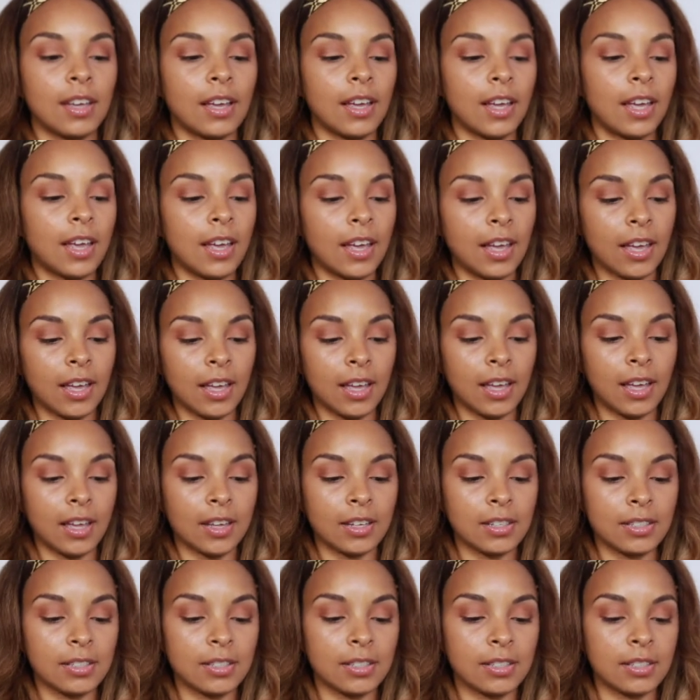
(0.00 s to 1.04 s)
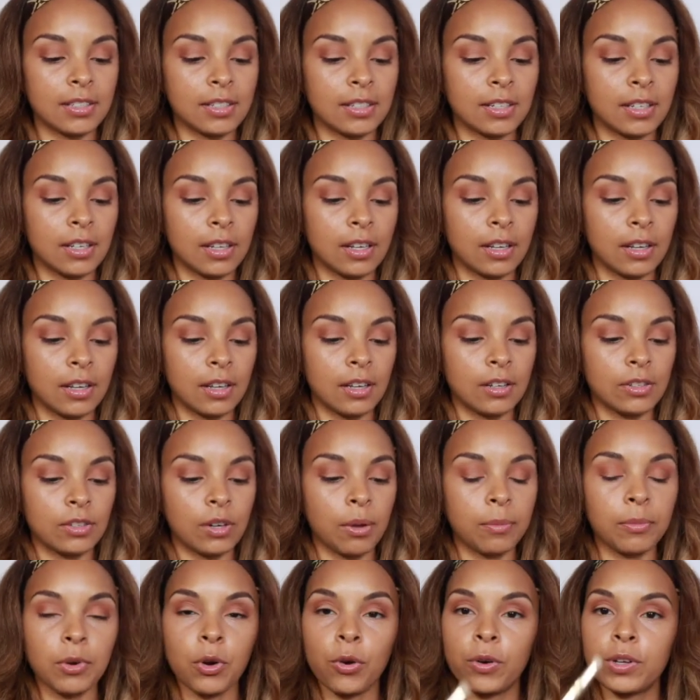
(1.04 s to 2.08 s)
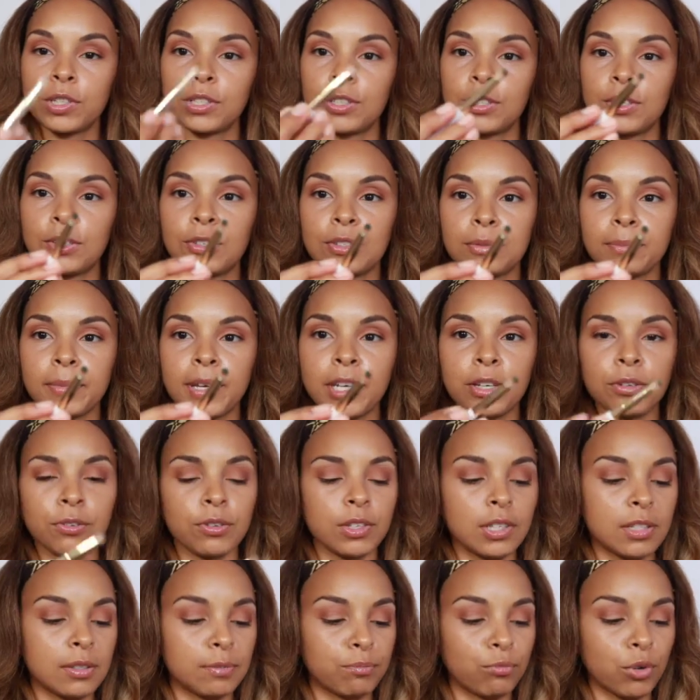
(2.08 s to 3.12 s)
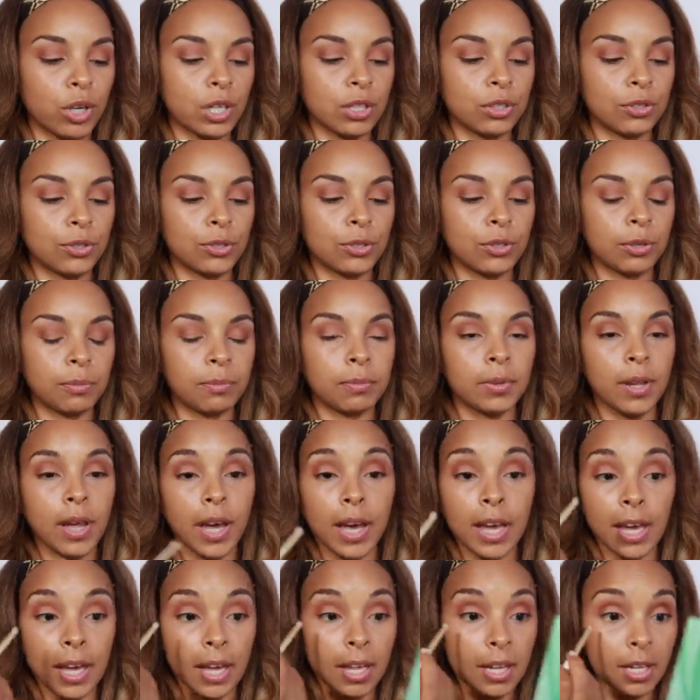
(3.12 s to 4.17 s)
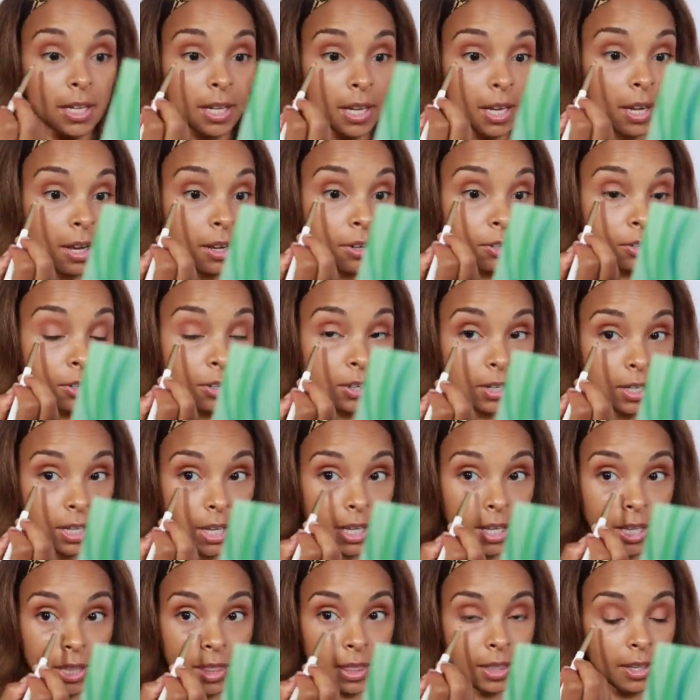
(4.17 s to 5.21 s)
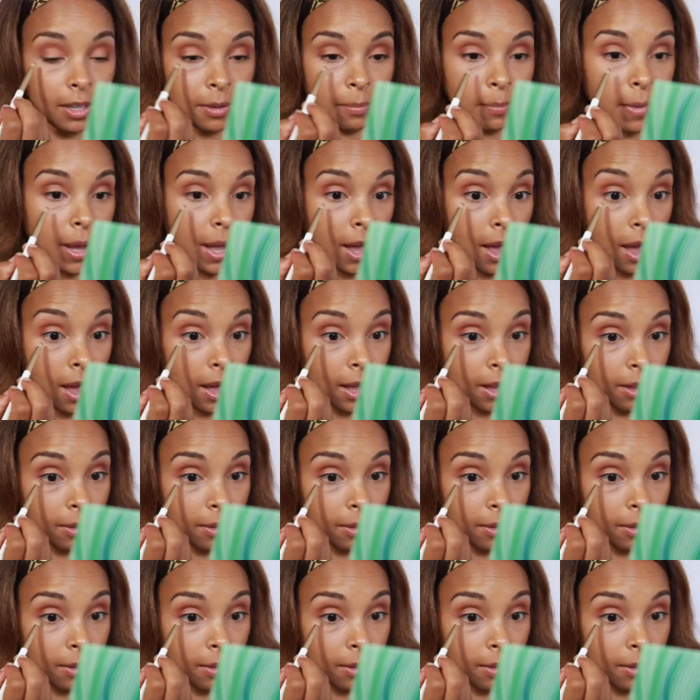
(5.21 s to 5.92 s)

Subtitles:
And I'm going to use my crease brush to apply it underneath my eye.